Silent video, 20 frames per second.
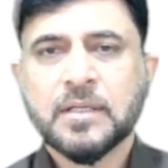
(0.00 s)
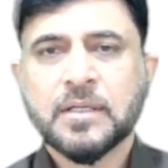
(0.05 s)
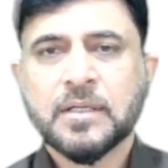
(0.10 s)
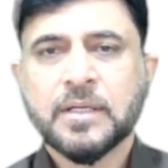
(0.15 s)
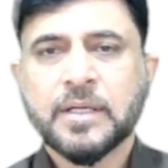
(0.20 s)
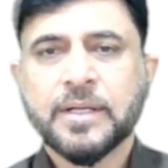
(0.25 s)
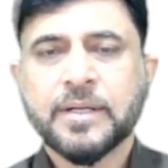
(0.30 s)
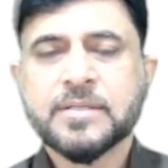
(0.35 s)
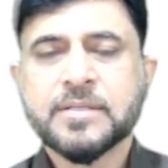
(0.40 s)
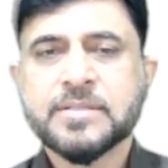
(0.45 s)

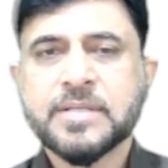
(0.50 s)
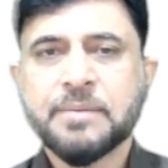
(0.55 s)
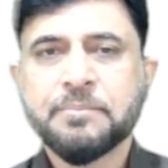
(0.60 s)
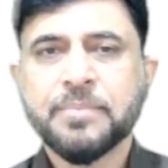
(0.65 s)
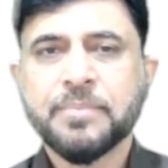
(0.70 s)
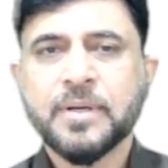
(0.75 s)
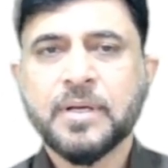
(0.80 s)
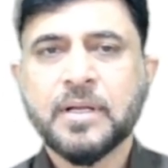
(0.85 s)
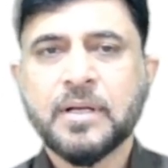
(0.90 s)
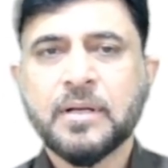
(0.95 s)
An
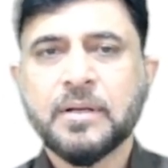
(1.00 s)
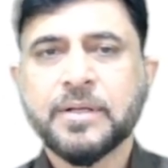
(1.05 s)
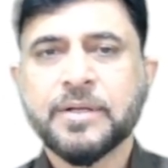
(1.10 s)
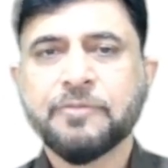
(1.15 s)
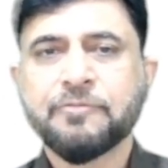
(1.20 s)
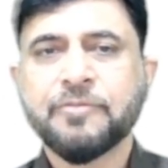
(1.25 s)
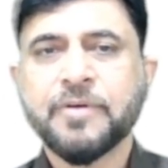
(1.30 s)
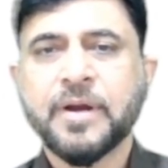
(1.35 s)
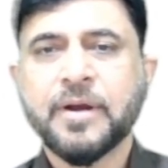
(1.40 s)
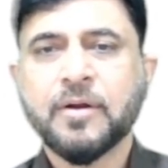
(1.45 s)
example,
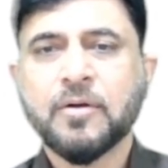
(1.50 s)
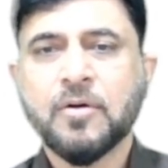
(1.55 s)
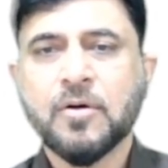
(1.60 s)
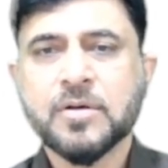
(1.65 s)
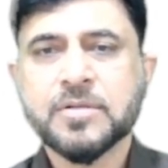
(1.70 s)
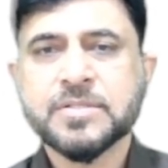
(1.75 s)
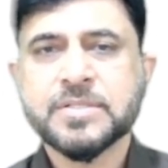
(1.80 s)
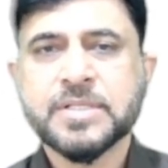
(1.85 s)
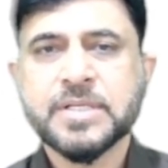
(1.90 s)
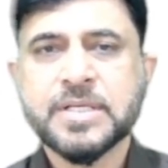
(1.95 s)
different
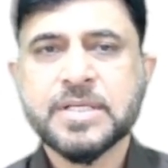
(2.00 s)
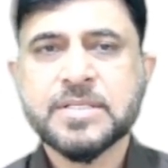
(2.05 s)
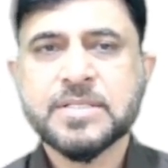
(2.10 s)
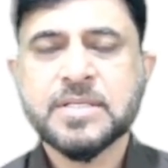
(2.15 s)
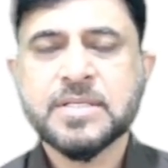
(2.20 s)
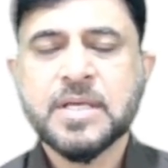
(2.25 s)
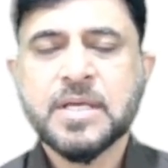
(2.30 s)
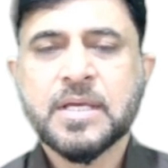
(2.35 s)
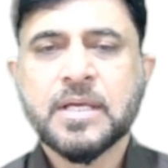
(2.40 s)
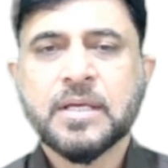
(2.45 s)

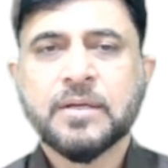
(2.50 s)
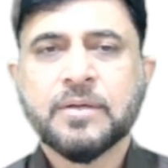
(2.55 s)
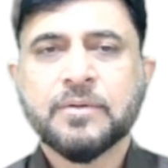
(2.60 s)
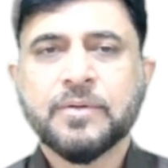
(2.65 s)
causes,